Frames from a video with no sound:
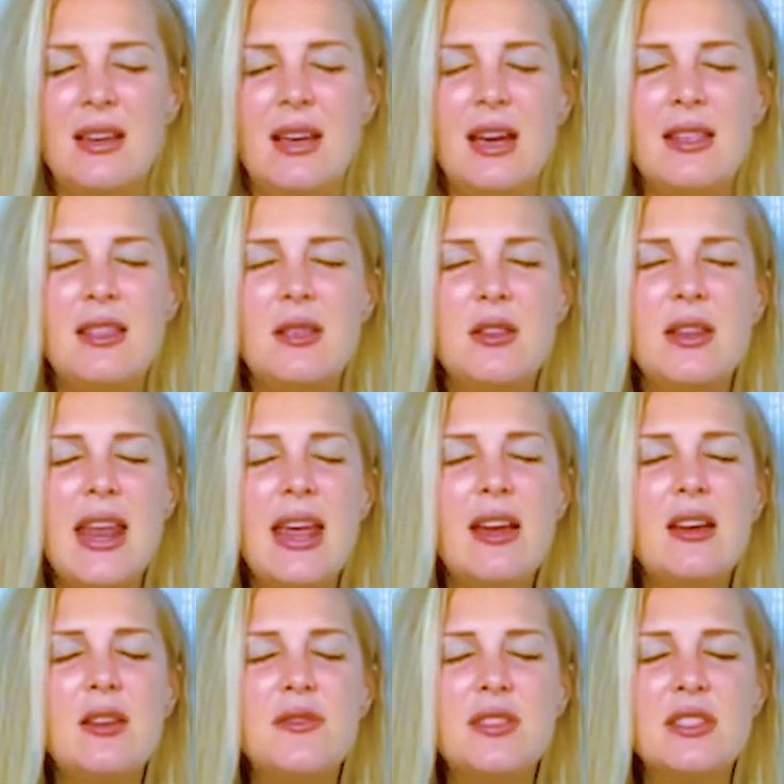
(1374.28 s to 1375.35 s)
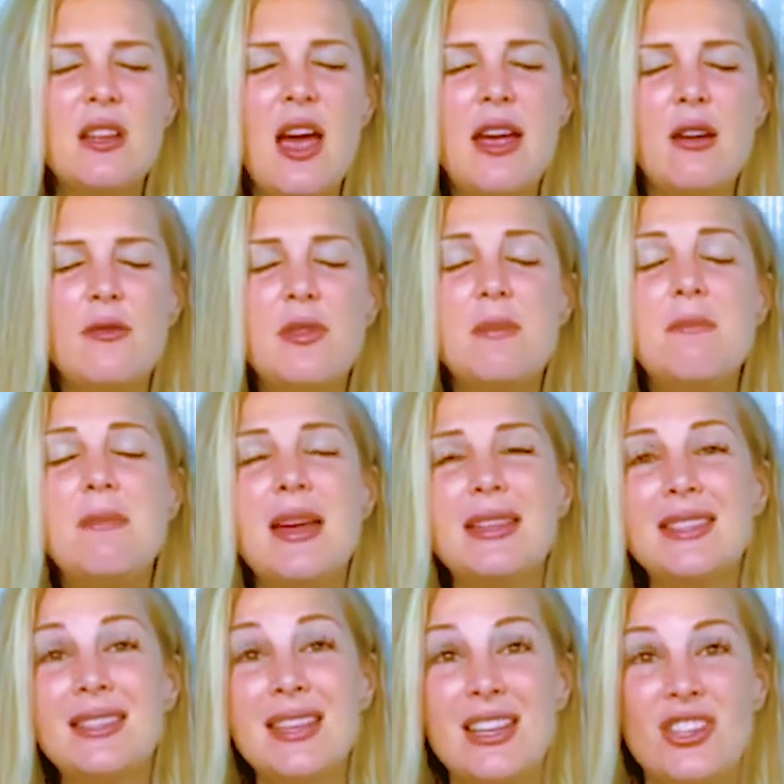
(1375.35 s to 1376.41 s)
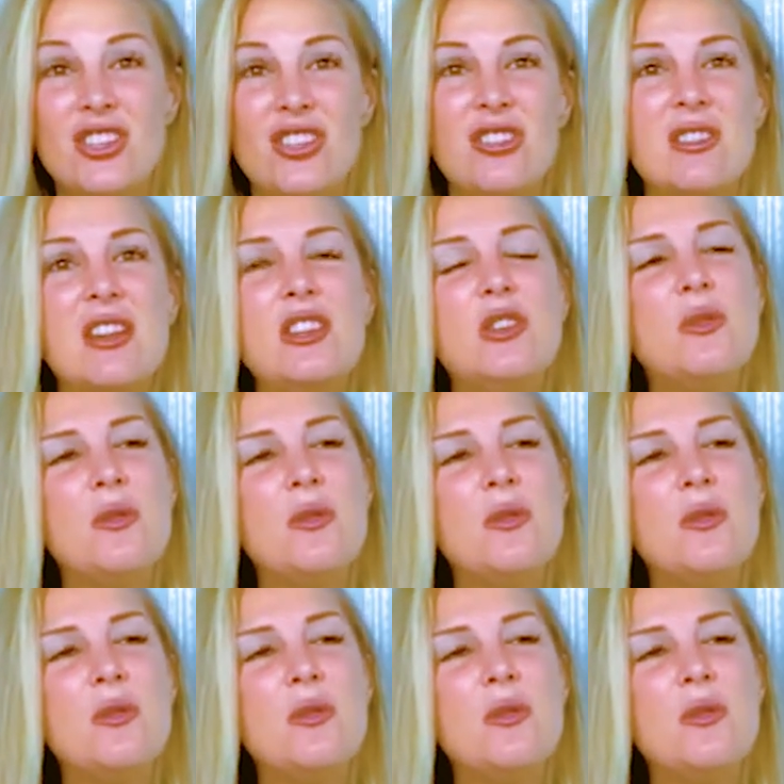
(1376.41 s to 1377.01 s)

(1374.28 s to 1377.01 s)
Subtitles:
and the negative side of the message that you